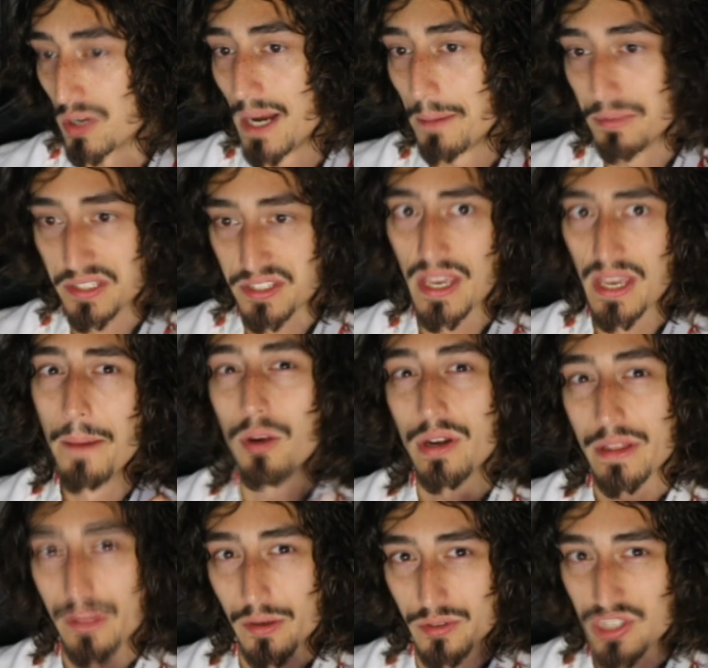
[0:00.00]
Droplets, put
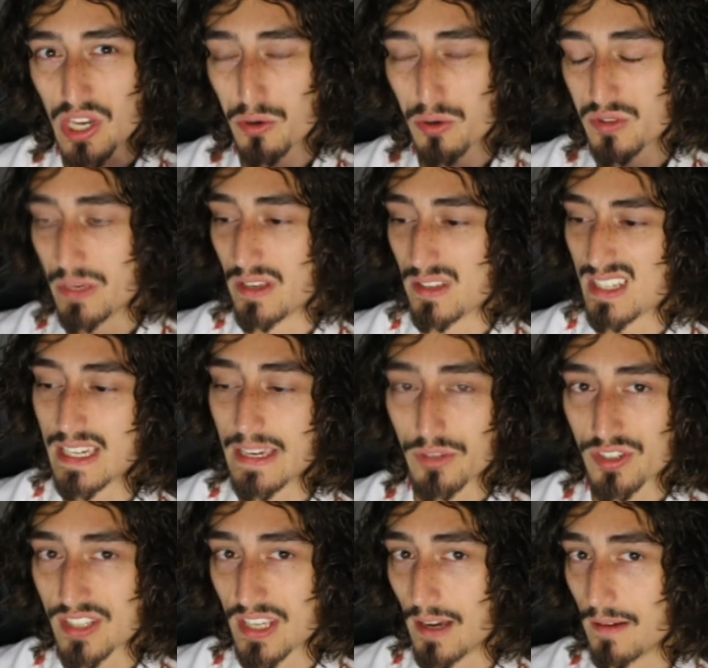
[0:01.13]
in those Ghost Spells, and give
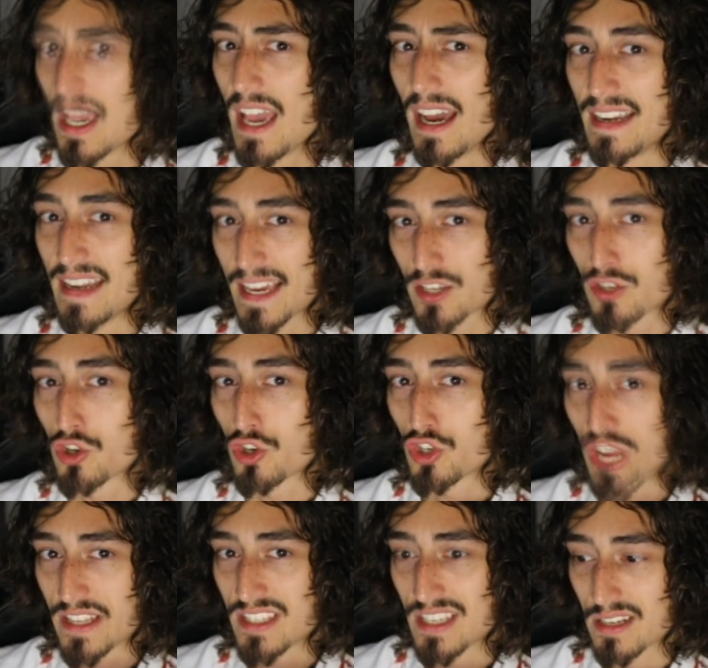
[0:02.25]
yourselves an extra
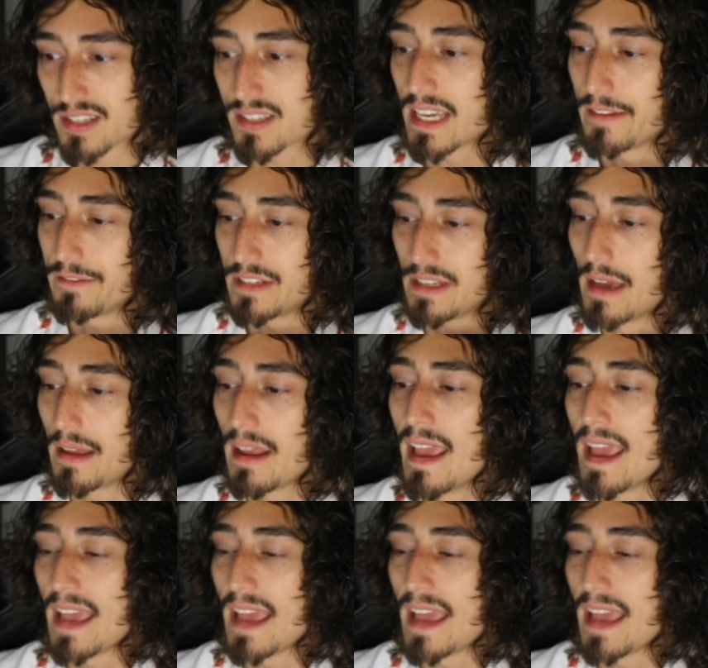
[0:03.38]
chance at a safety net.